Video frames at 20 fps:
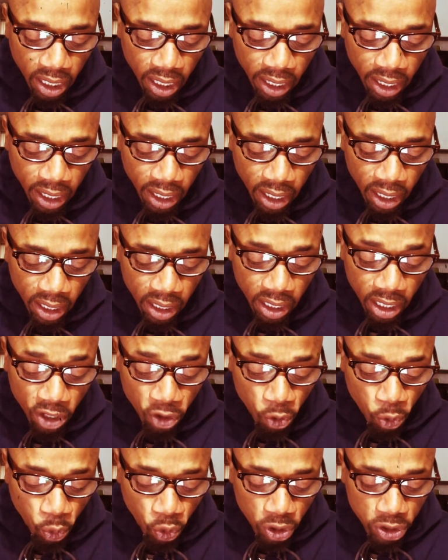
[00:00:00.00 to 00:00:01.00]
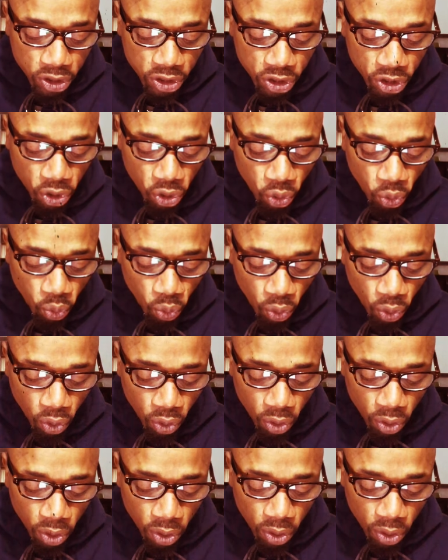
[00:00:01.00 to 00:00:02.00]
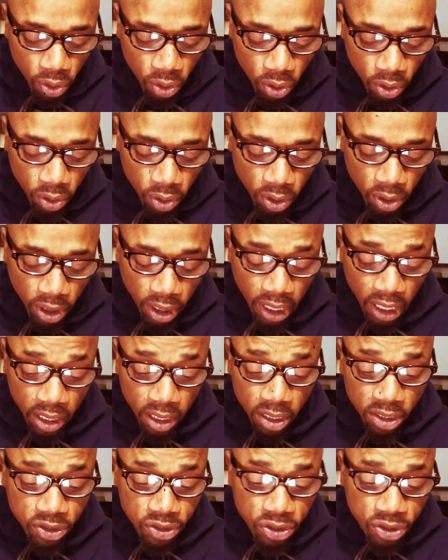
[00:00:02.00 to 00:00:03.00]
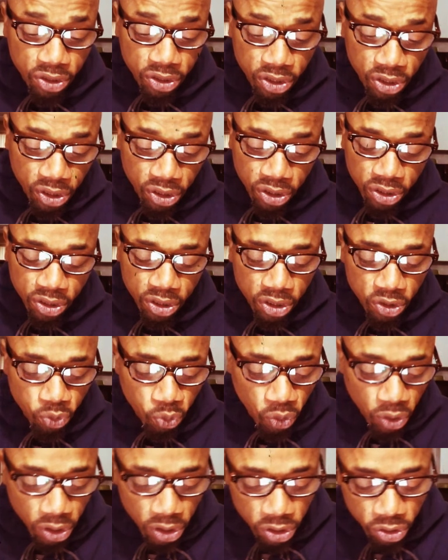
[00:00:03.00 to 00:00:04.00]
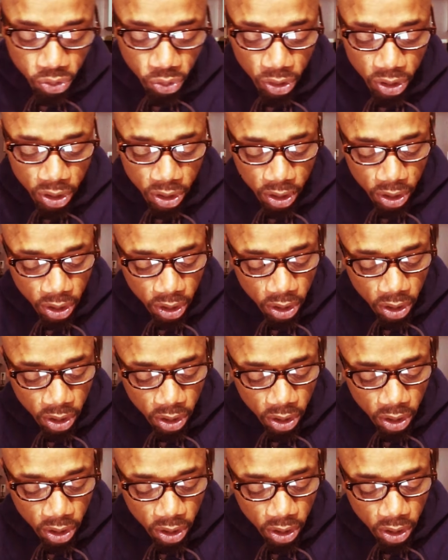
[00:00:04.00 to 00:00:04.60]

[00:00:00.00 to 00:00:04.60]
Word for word: And it was so. And this is Genesis 1 and 20